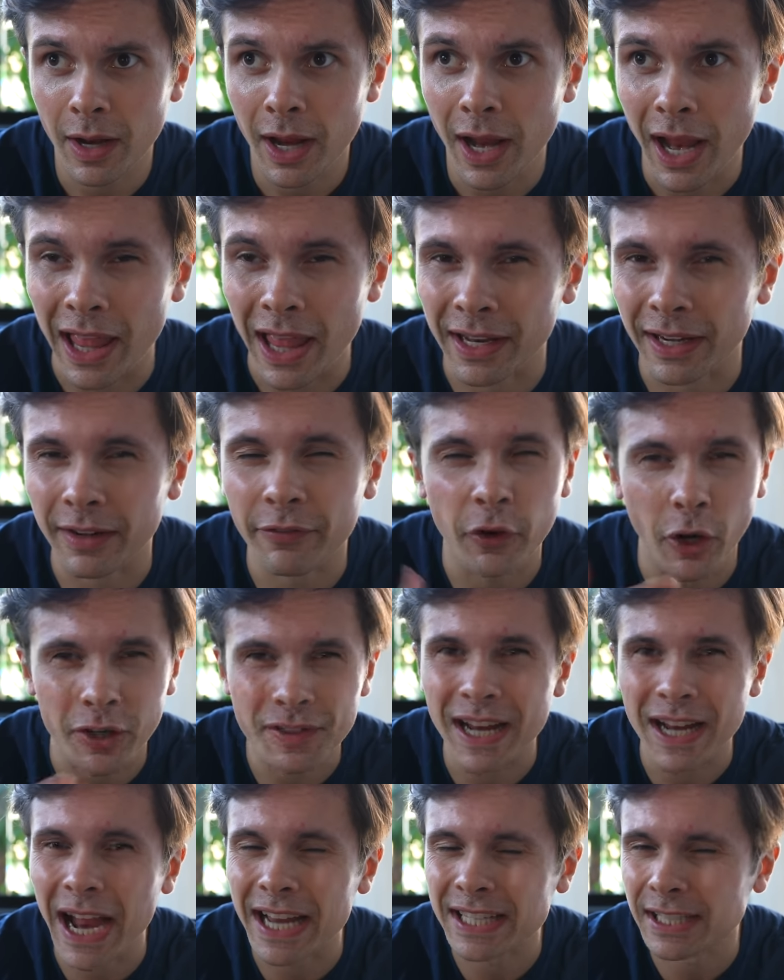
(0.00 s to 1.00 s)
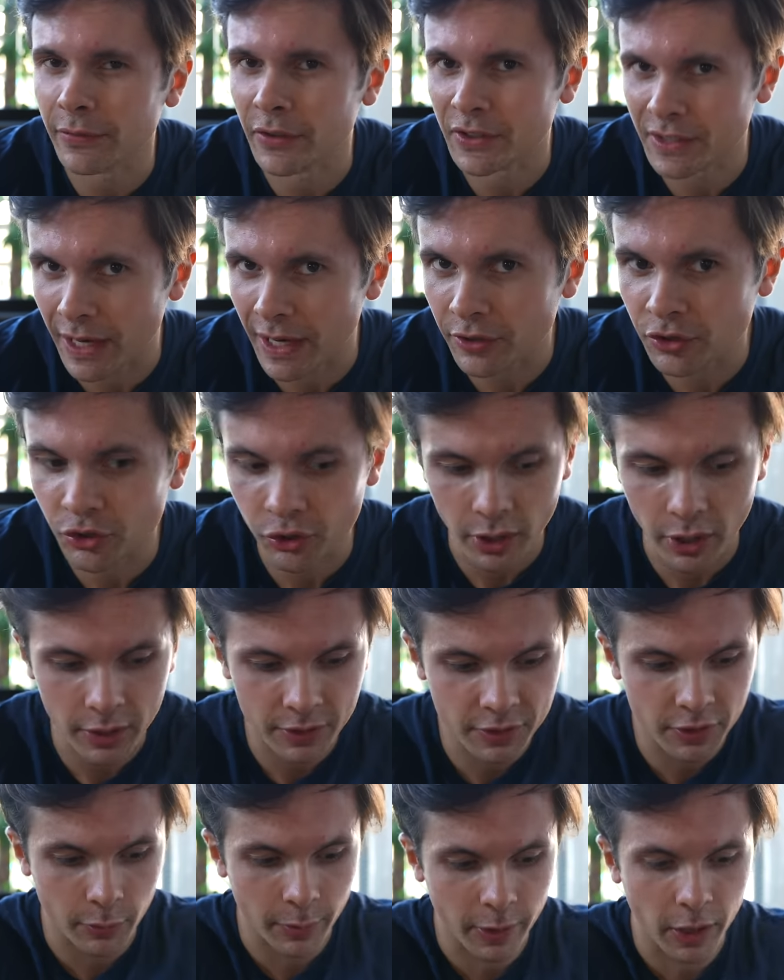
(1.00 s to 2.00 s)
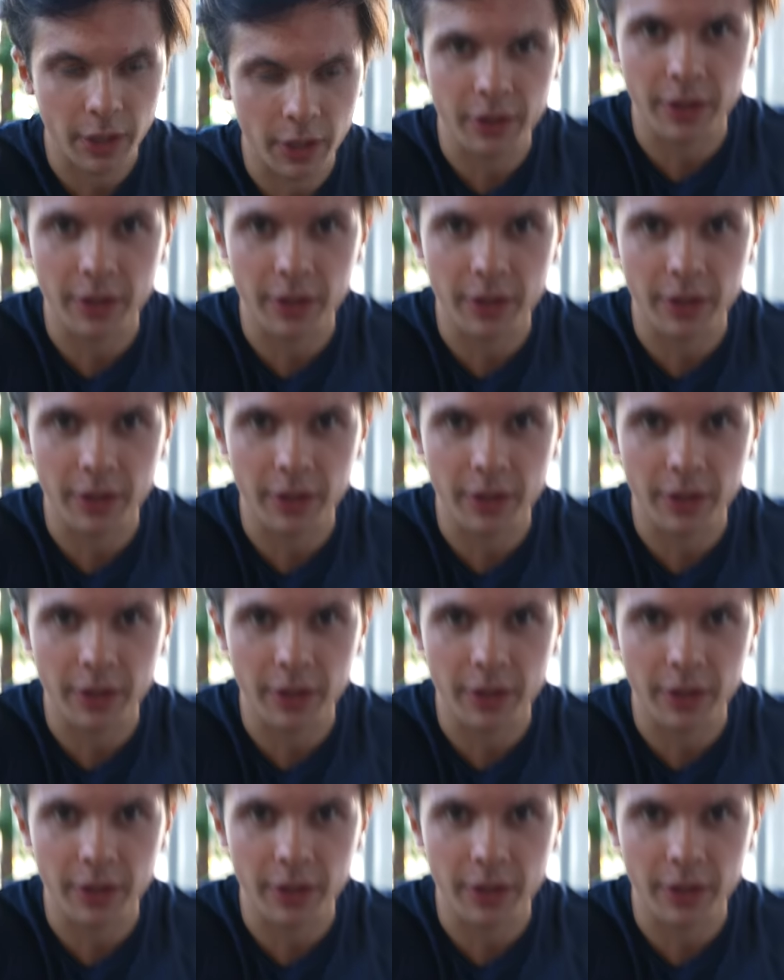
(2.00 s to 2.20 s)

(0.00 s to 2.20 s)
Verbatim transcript: And I forgot to ask if it's extra, so we got